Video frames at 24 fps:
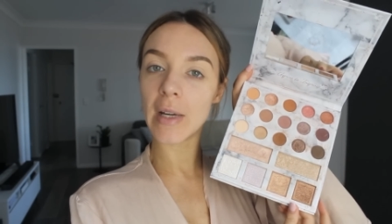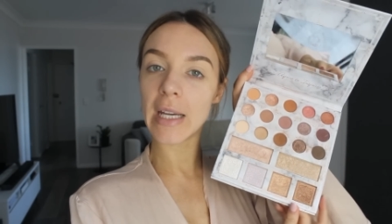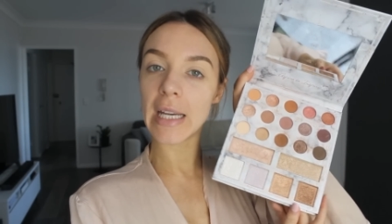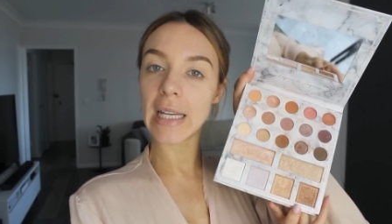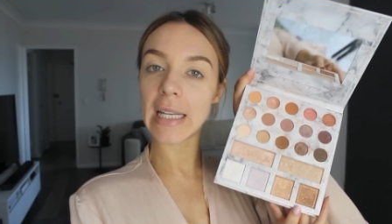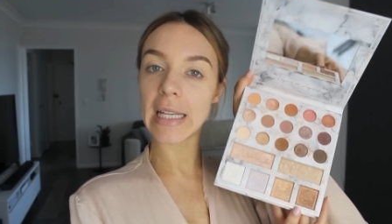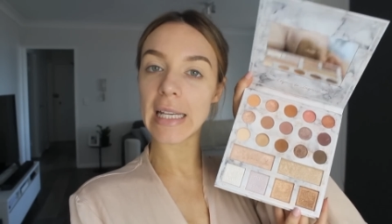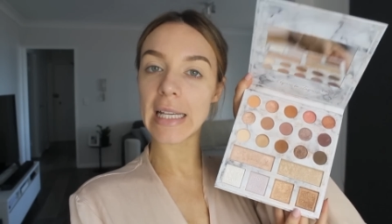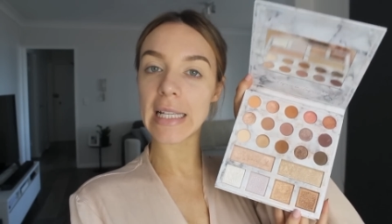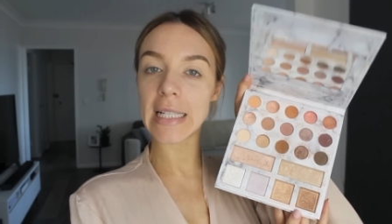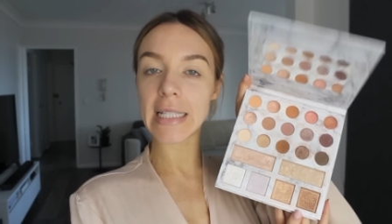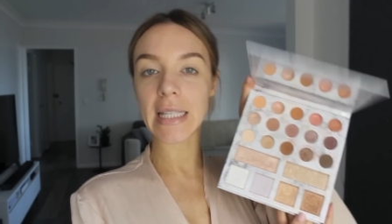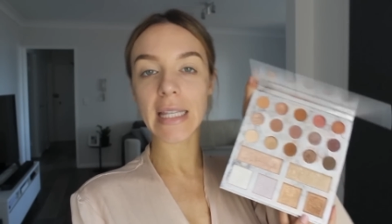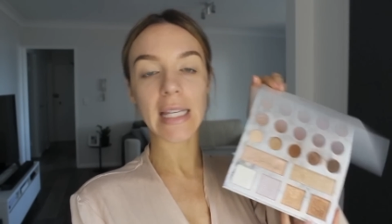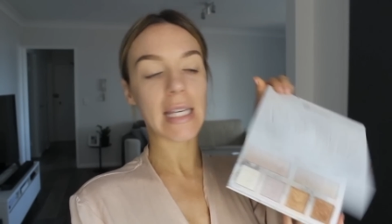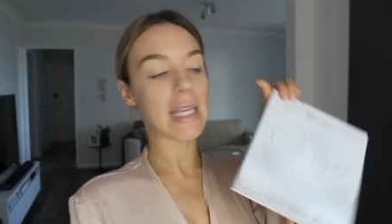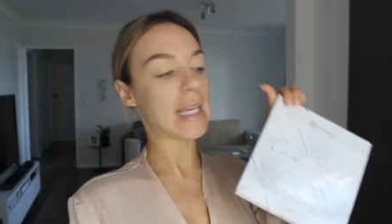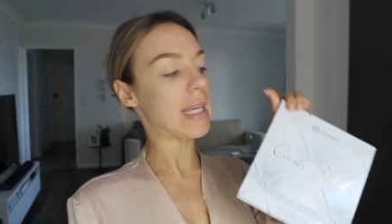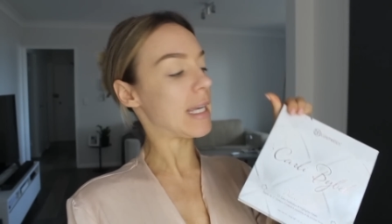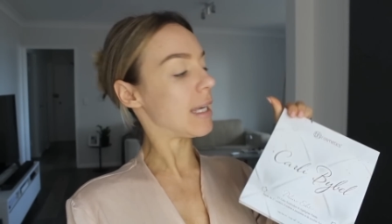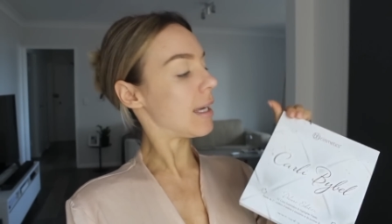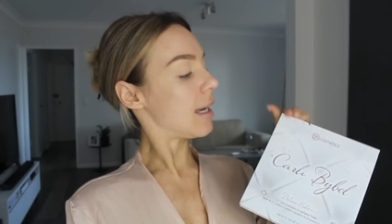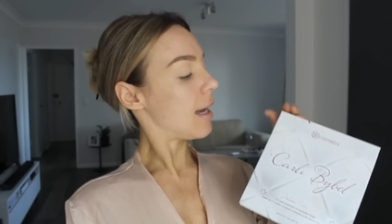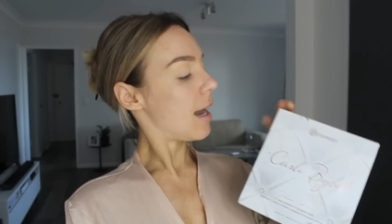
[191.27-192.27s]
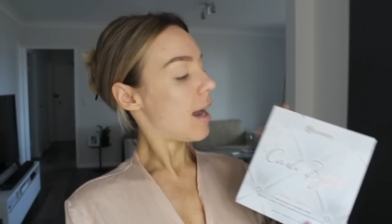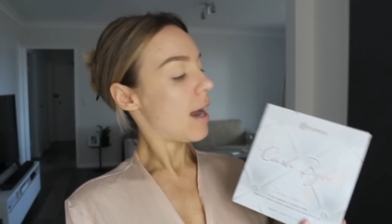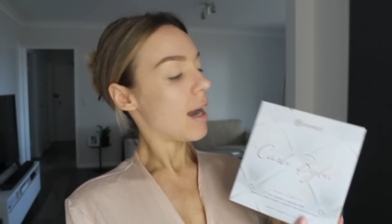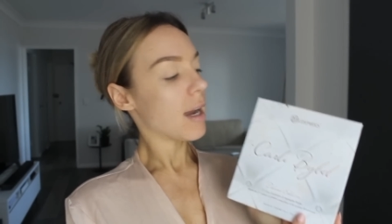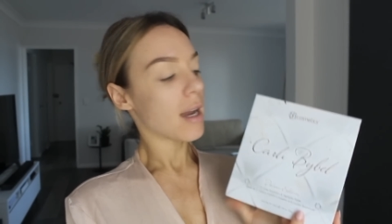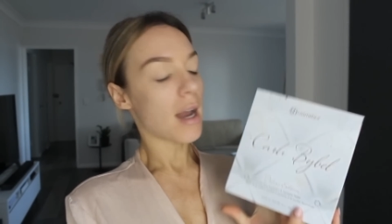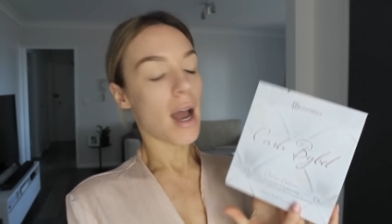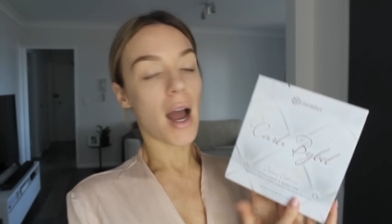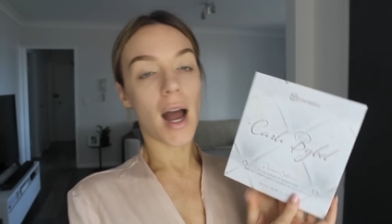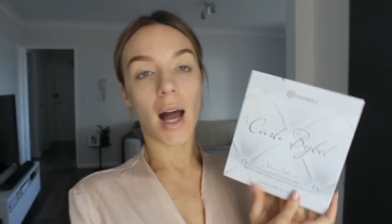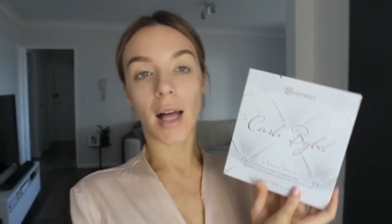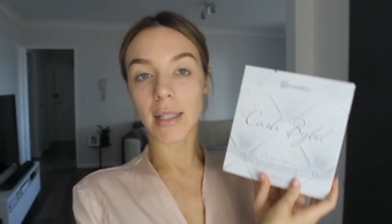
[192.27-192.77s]
It is the
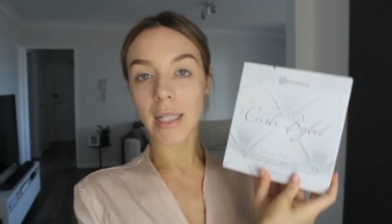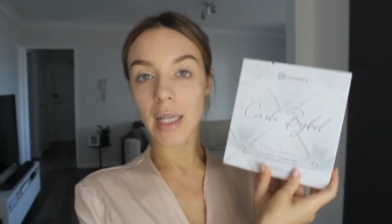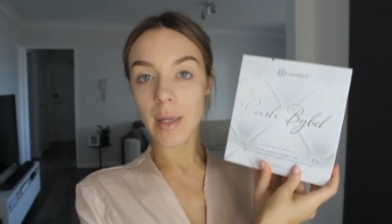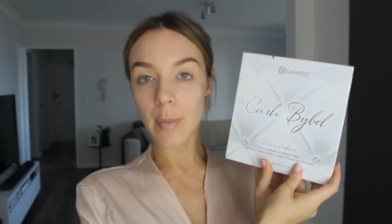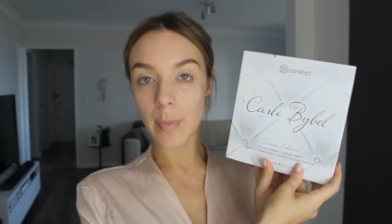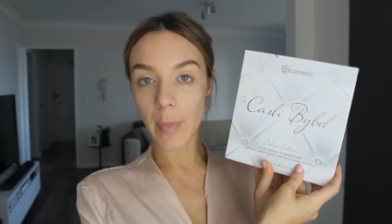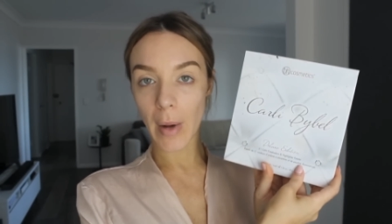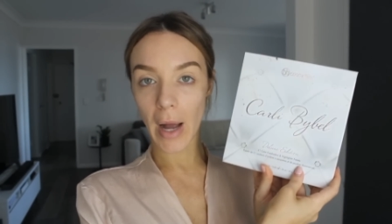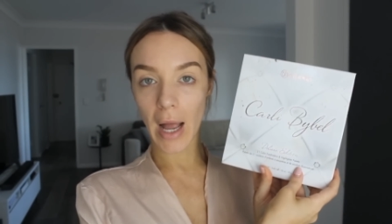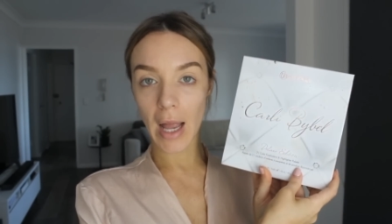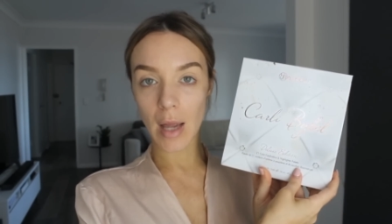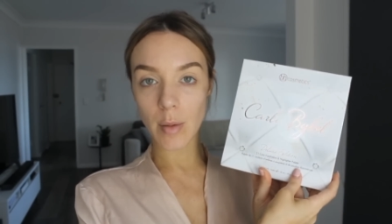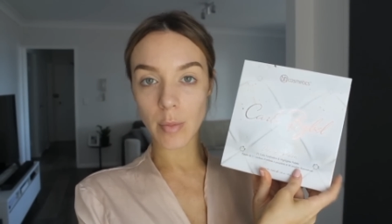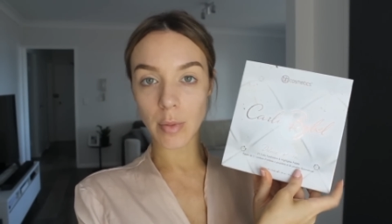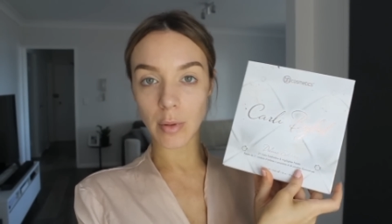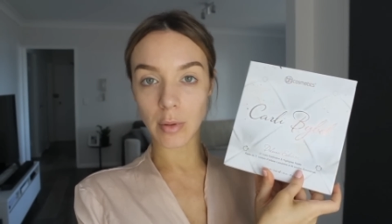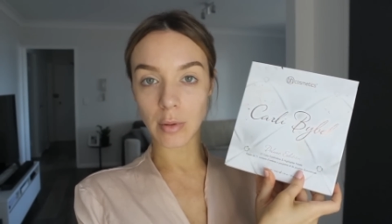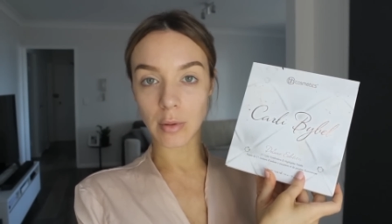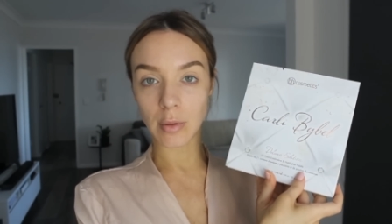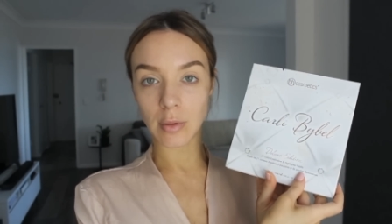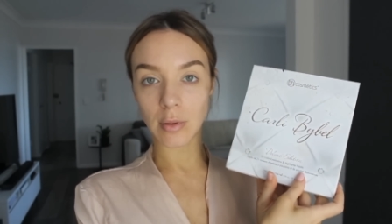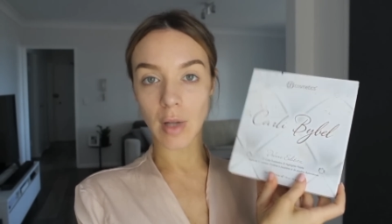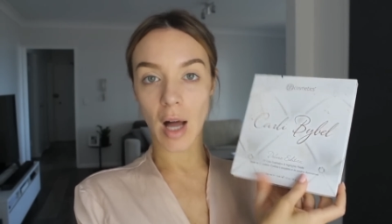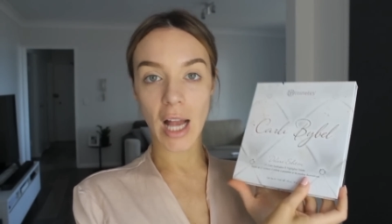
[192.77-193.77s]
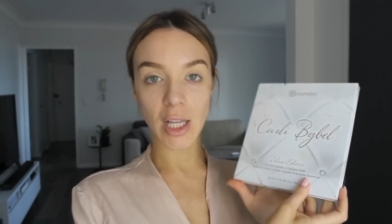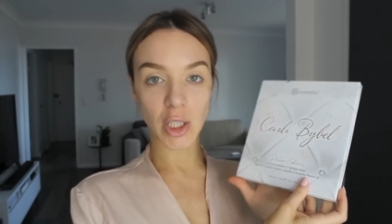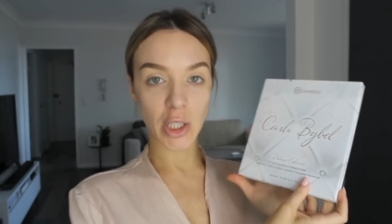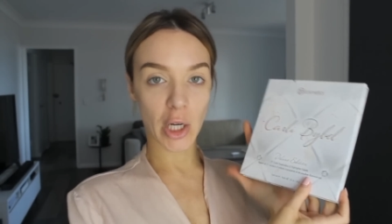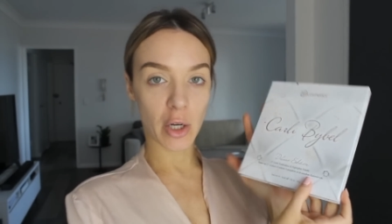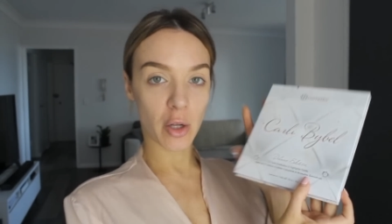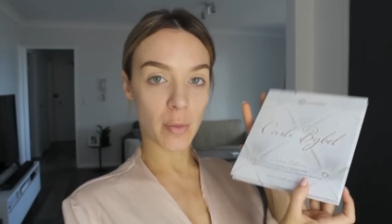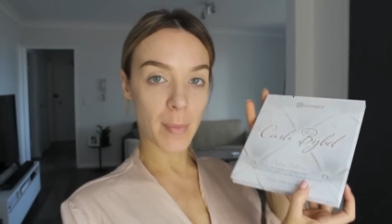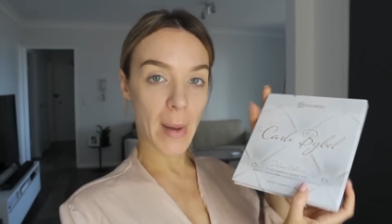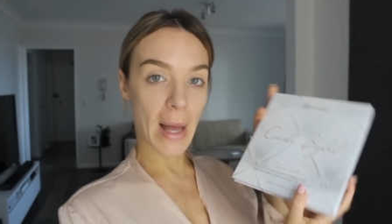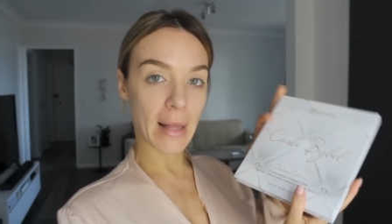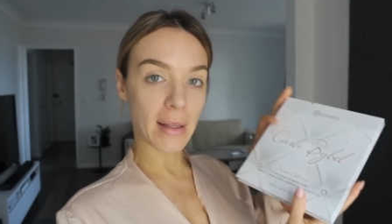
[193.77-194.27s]
CARLI BYBEL
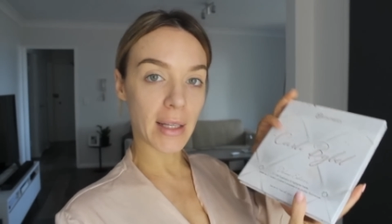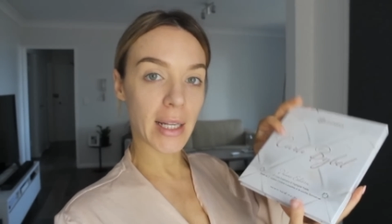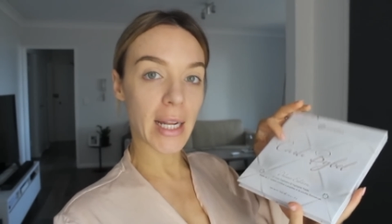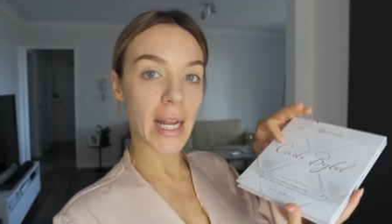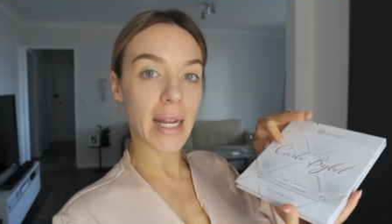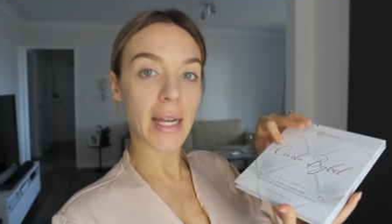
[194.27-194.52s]
eyeshadow palette,